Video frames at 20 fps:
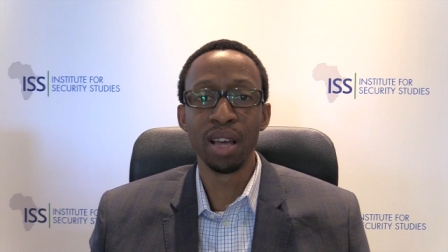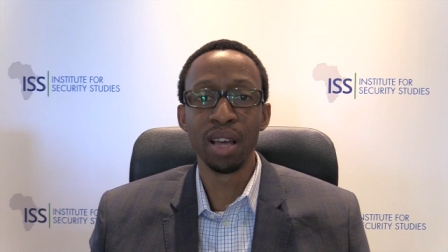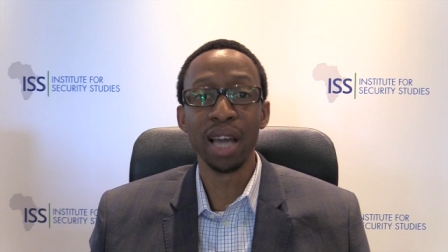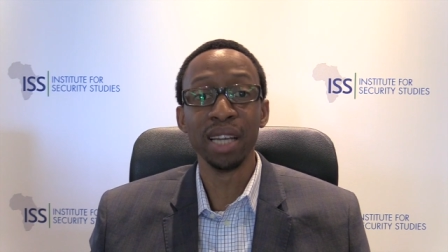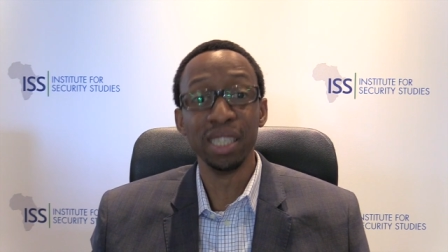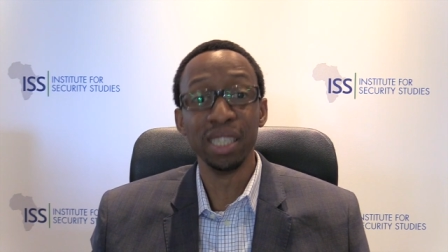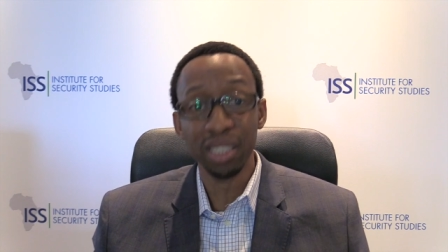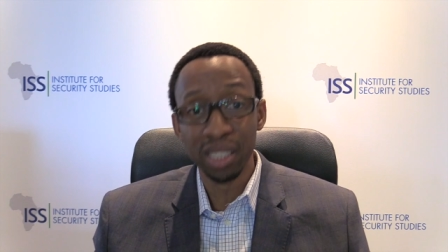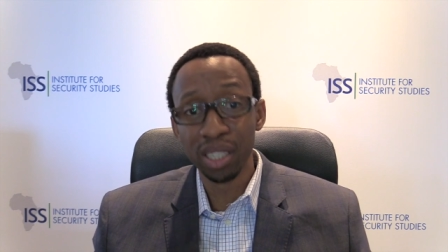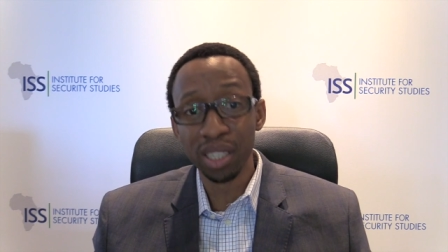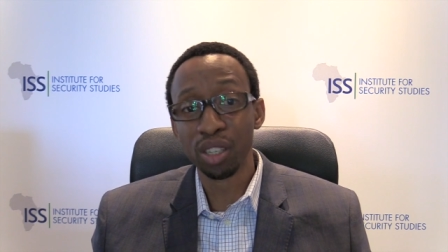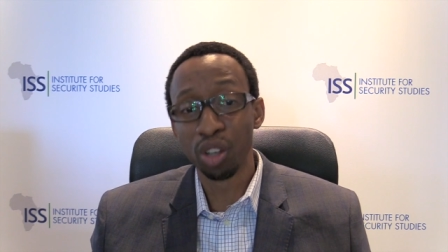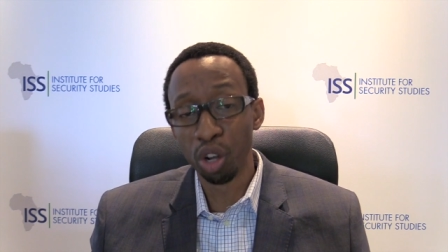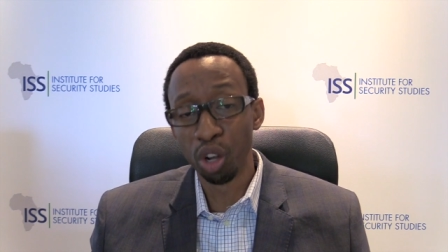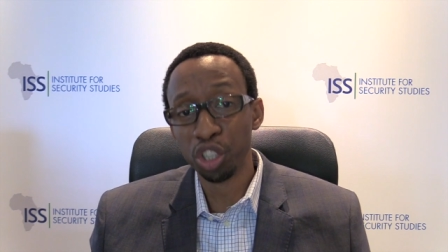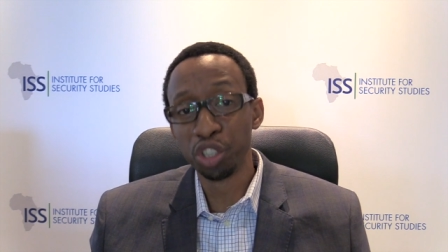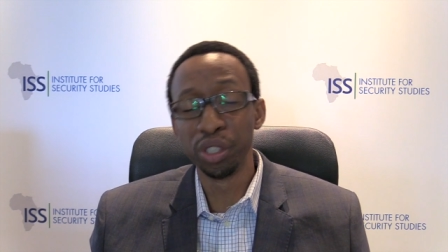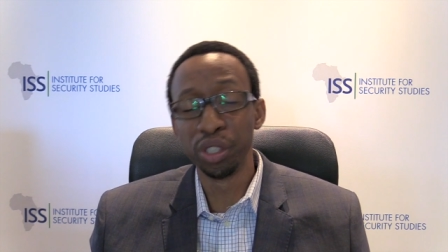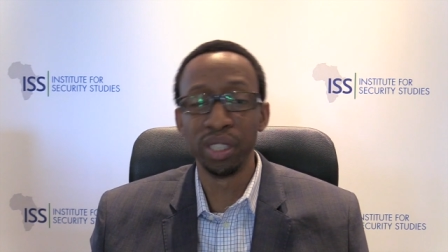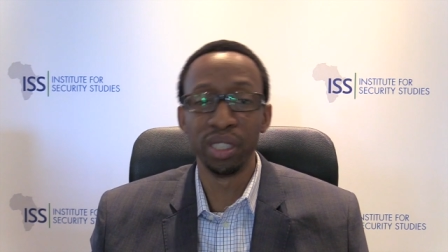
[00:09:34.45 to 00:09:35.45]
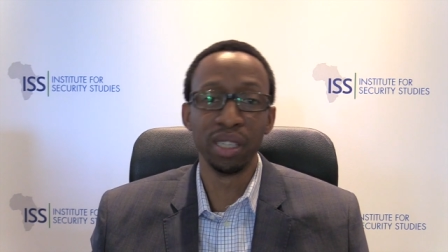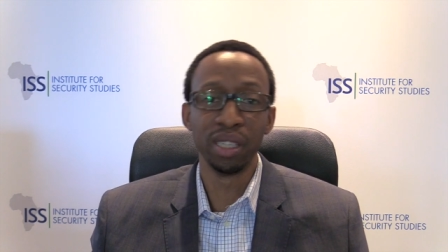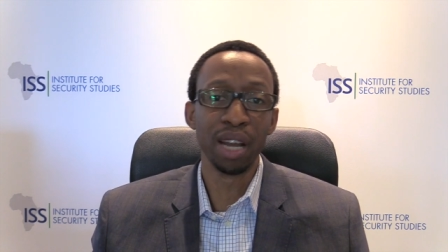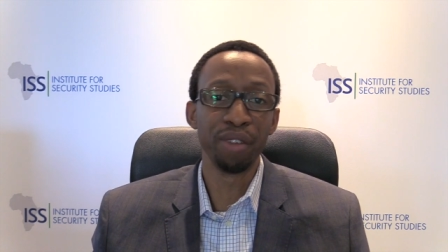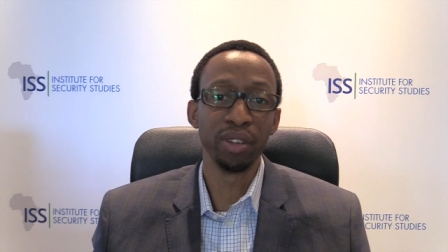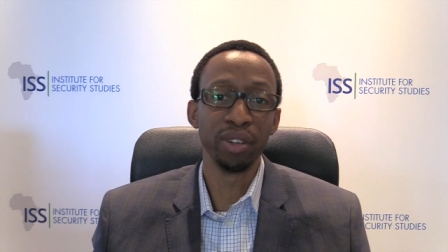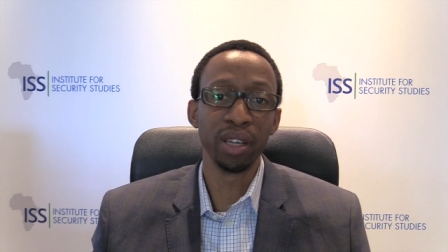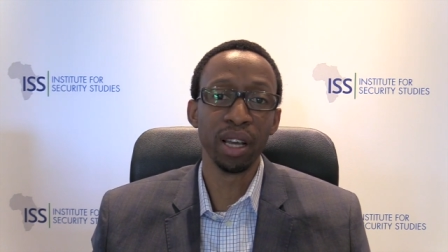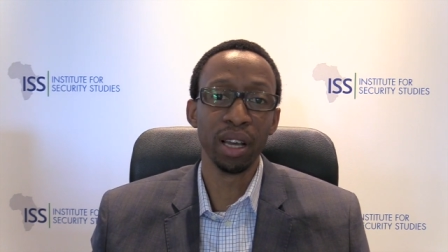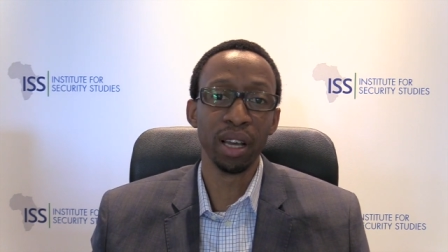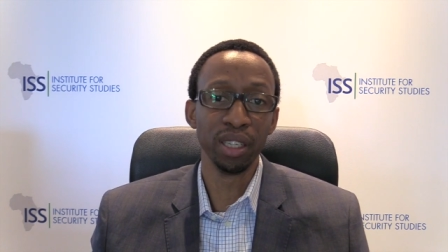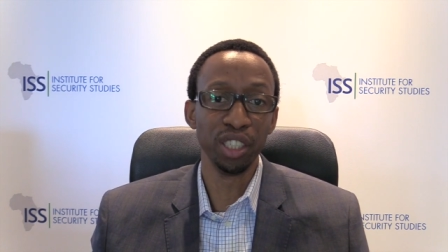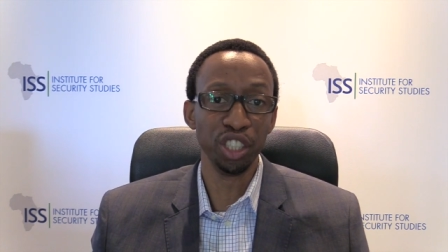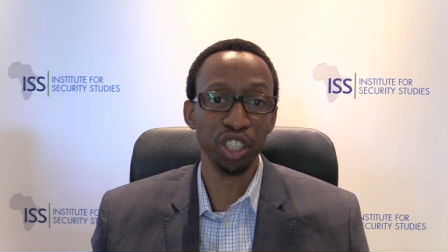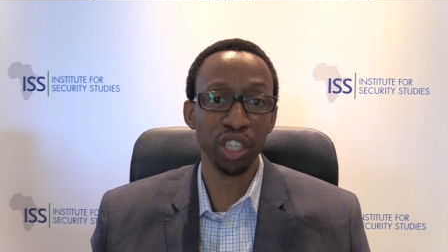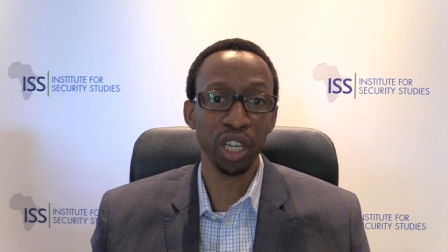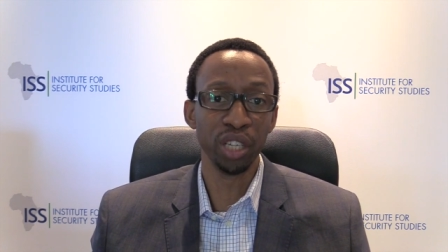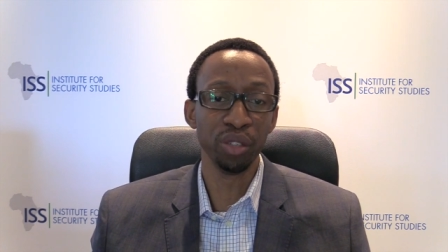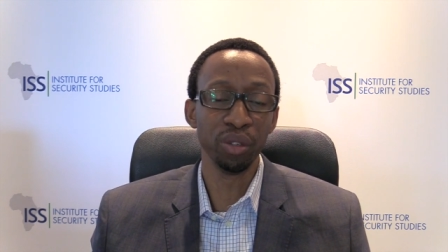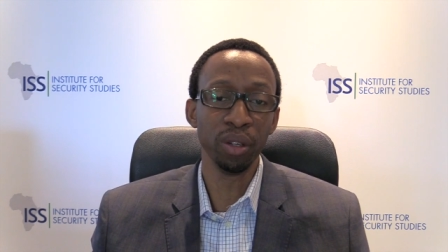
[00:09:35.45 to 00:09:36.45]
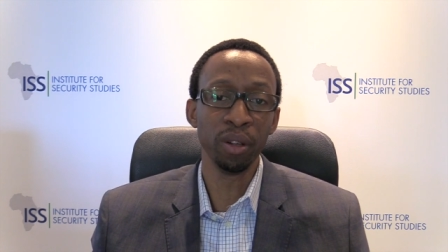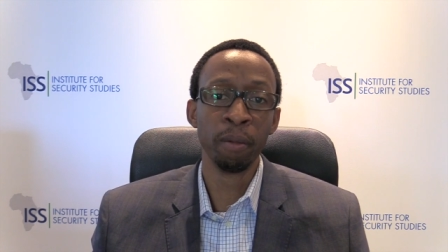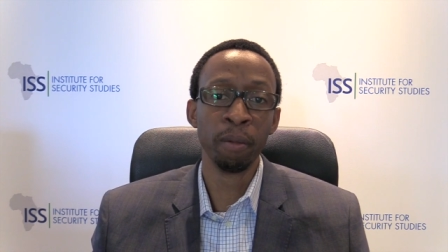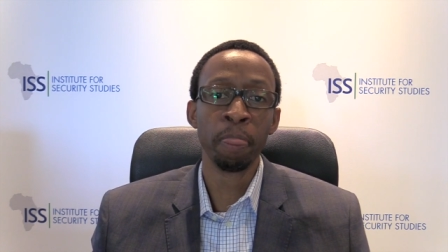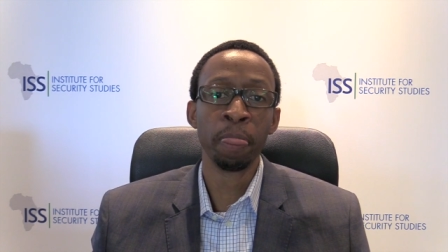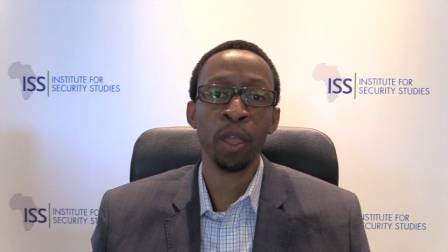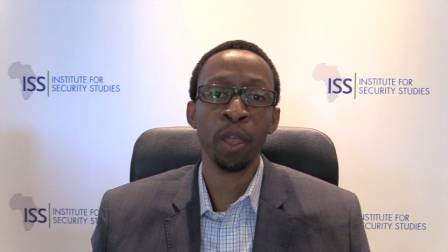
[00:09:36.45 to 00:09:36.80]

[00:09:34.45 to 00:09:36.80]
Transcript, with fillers: and indeed countries in Africa in general.